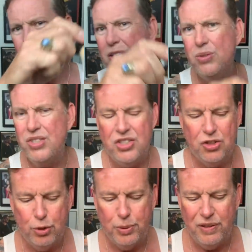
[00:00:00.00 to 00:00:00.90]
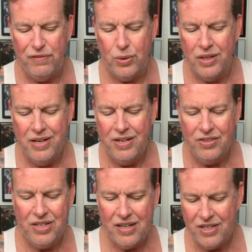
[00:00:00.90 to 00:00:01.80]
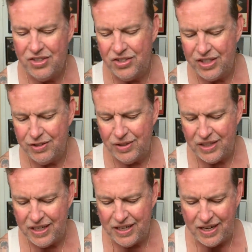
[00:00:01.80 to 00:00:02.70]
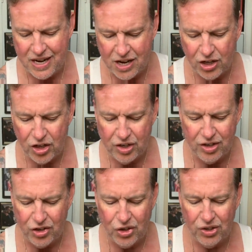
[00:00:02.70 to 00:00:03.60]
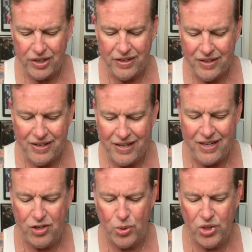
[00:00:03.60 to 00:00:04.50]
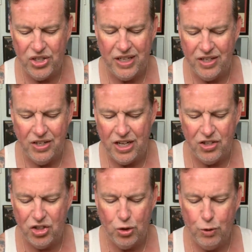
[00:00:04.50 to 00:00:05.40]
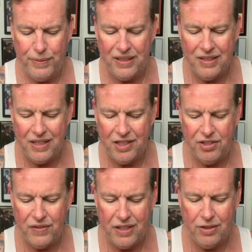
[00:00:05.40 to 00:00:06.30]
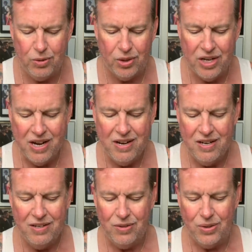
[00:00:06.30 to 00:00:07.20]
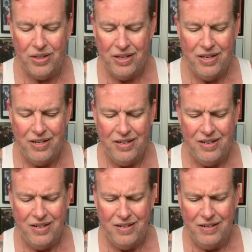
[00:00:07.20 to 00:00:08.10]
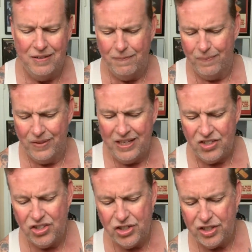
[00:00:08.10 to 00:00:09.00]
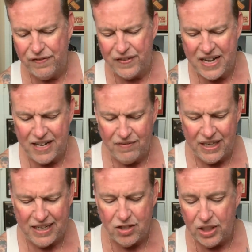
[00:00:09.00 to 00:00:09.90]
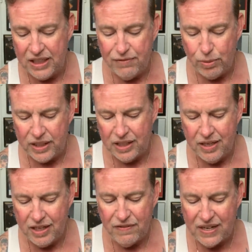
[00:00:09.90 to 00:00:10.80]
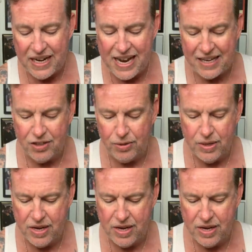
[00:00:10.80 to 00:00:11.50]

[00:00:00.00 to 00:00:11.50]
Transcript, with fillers: use these soaps before. It's not necessarily a endorsing a, a soap in today's video, or or. It's just the five that I could live with if I had to.